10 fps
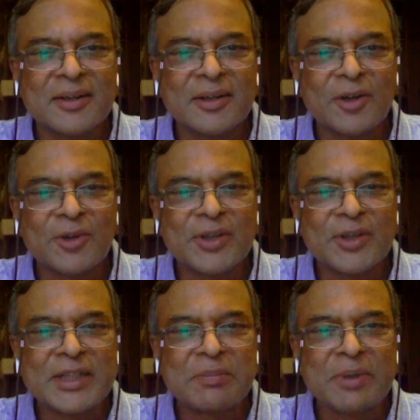Not only
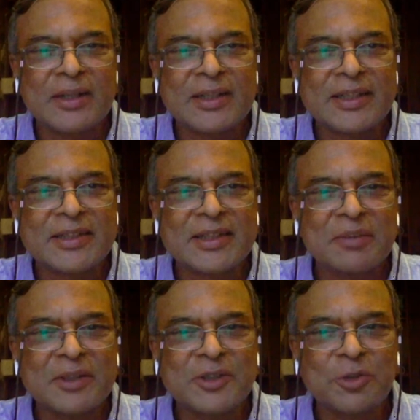Deepa and Aditya,
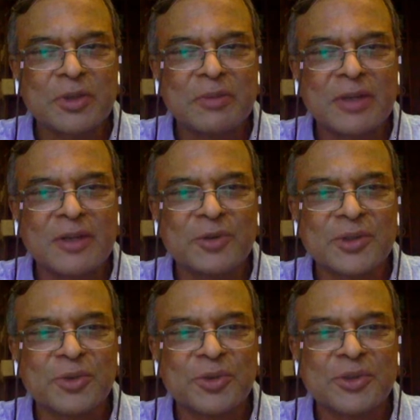but Suprama,
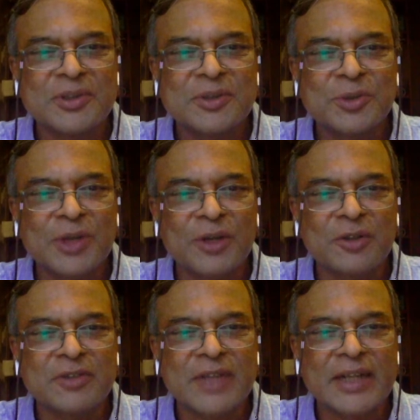who's out
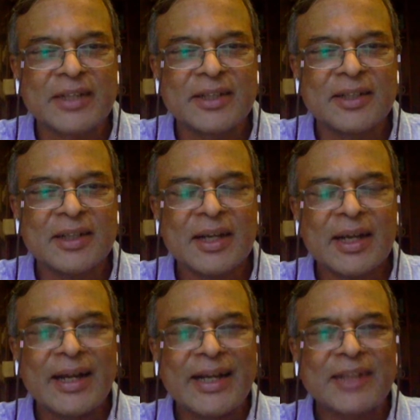of sight here,
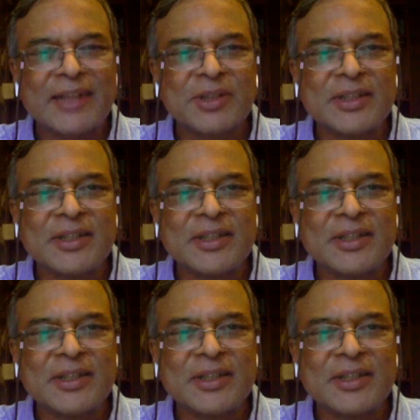and actually
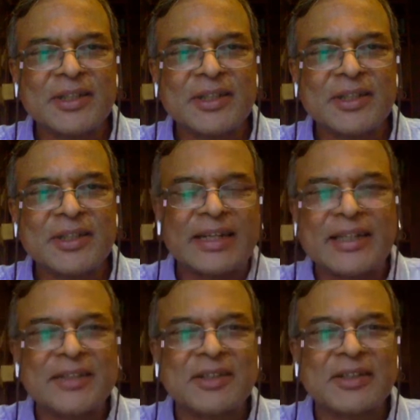the entire
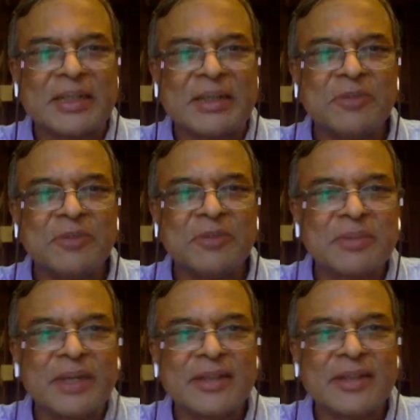eYantra team which has
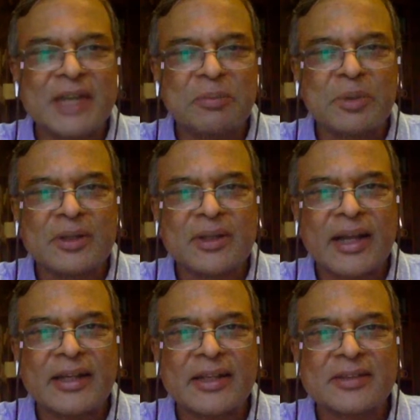made this happen.
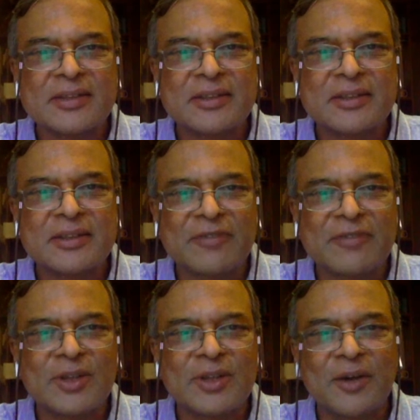And it's
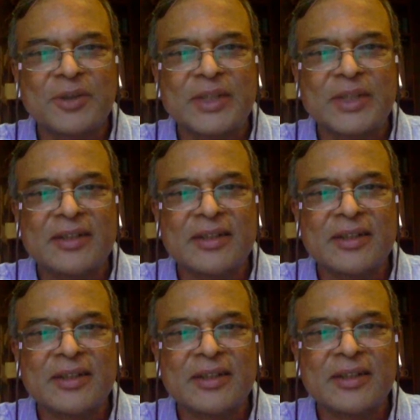delightful how the interns
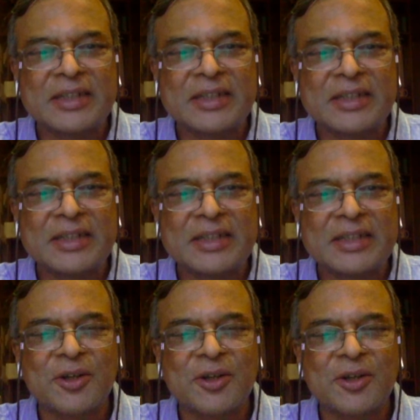and the team has got
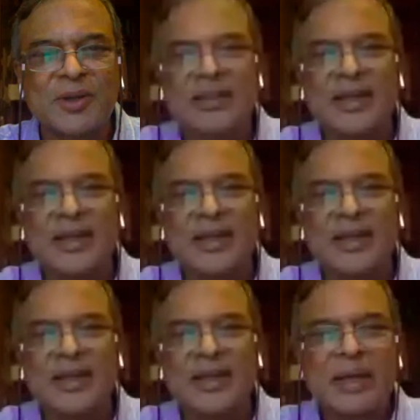together
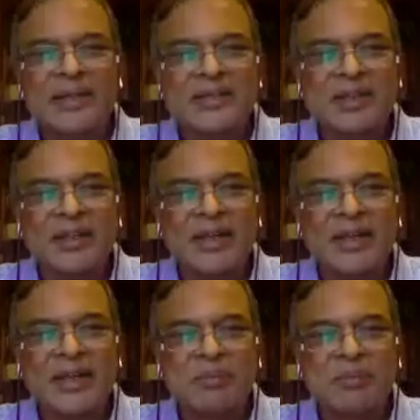and made this really
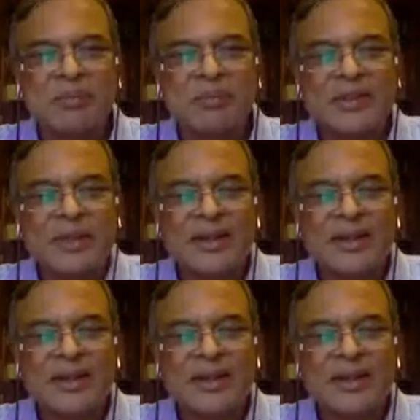happen. It's been